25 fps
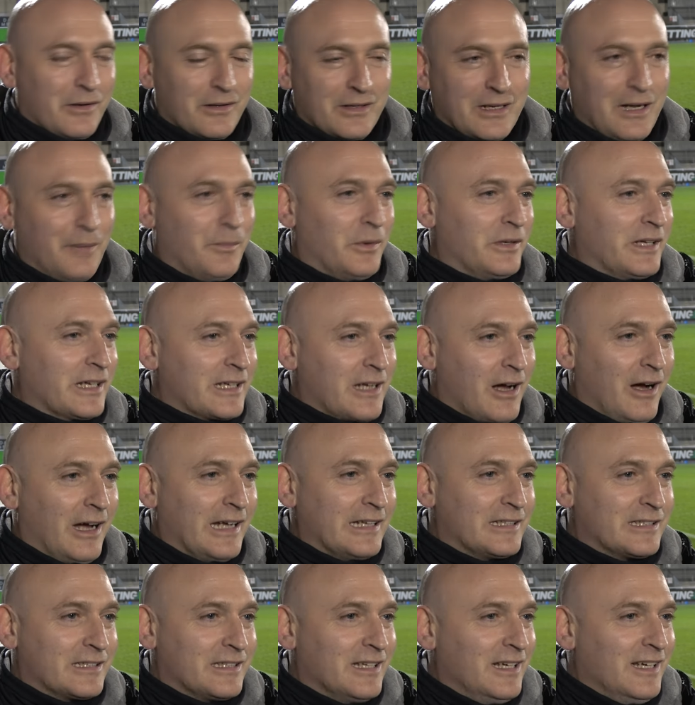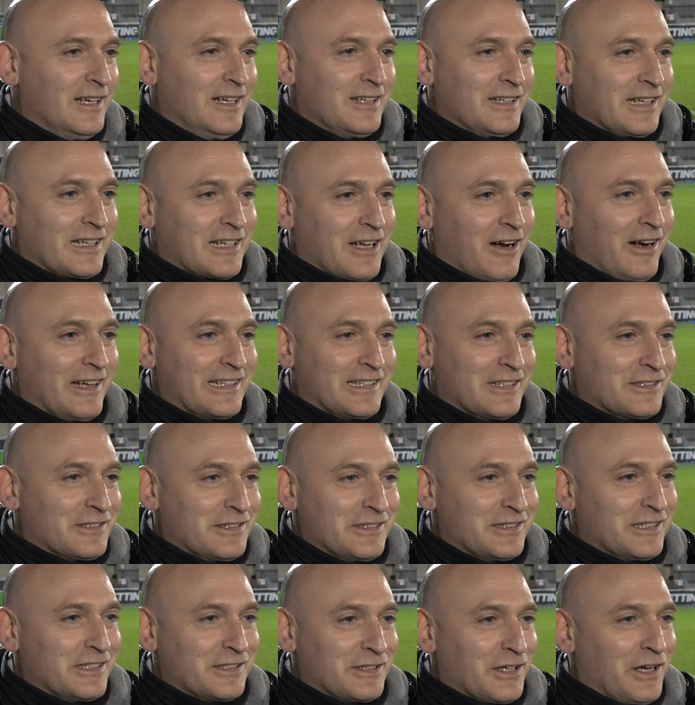Come on, the guy
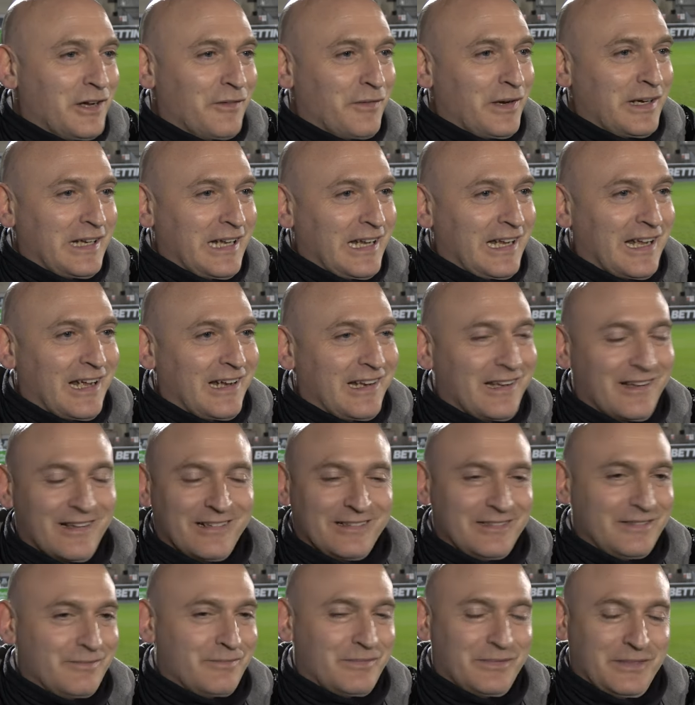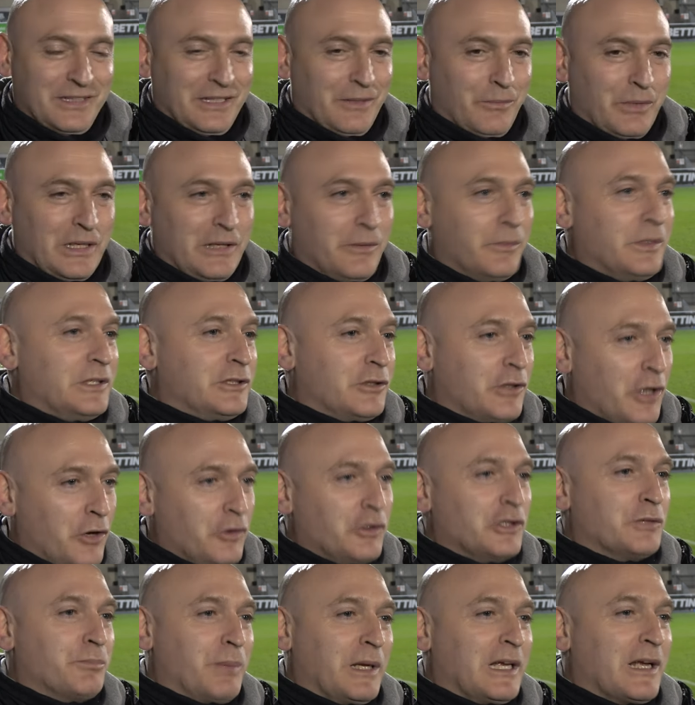doesn't deserve any. We should
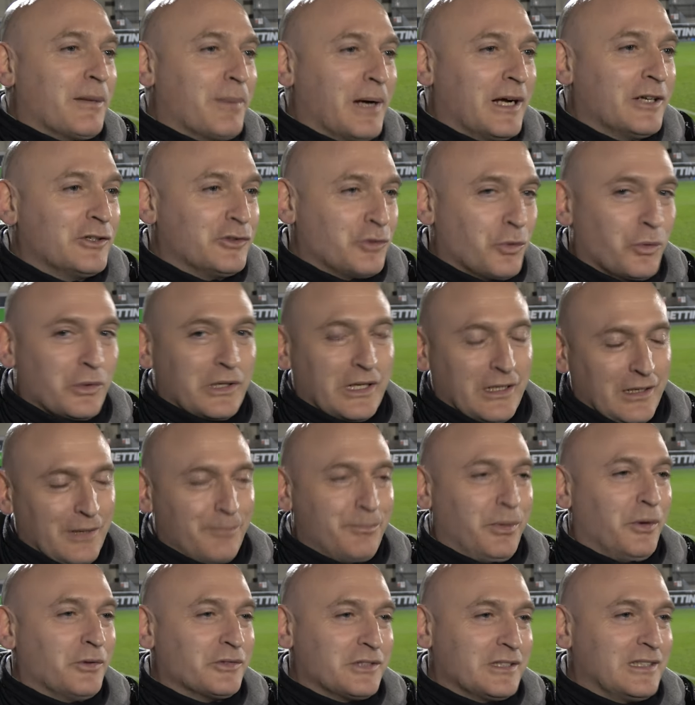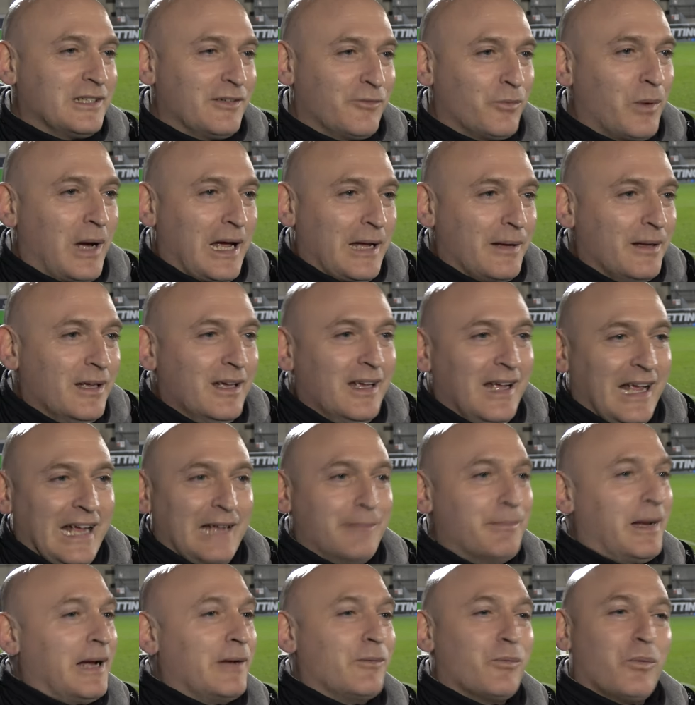only speak about Geordie in a positive way.
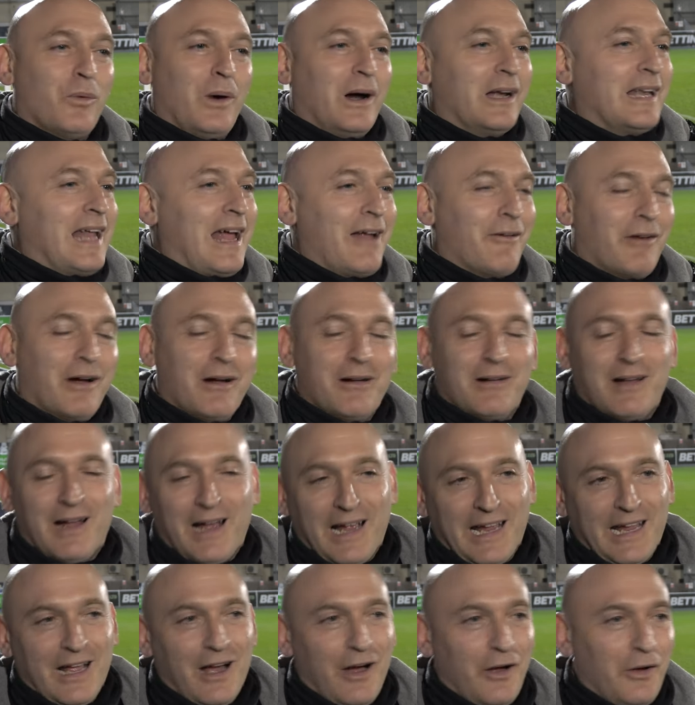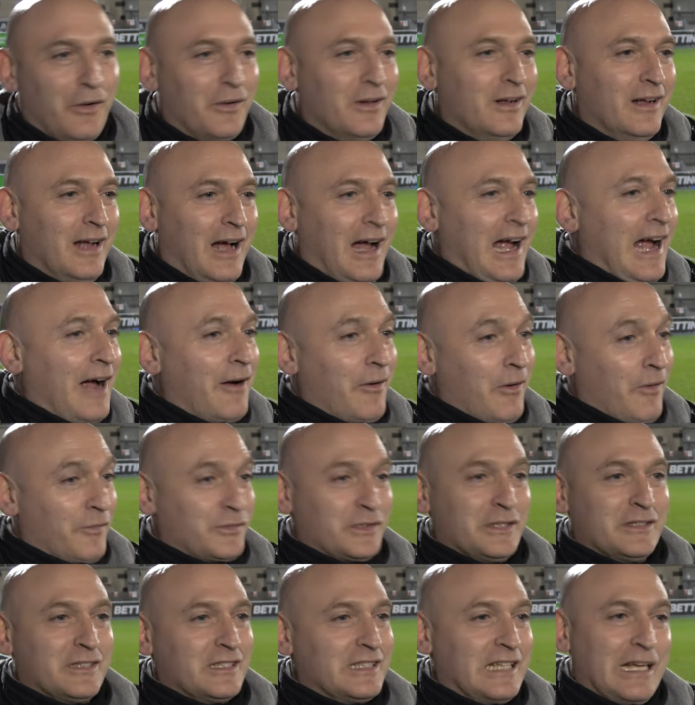He made one error, hey ho. How
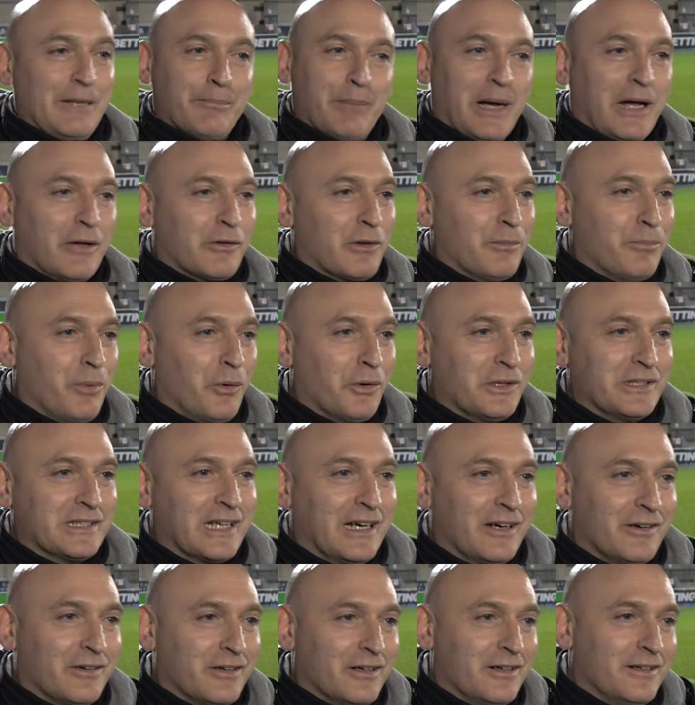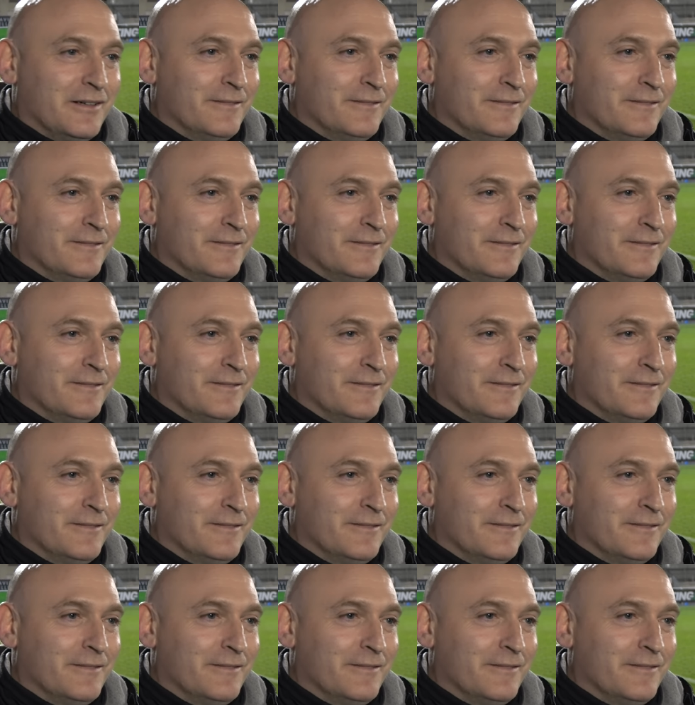often does he bail the boys out?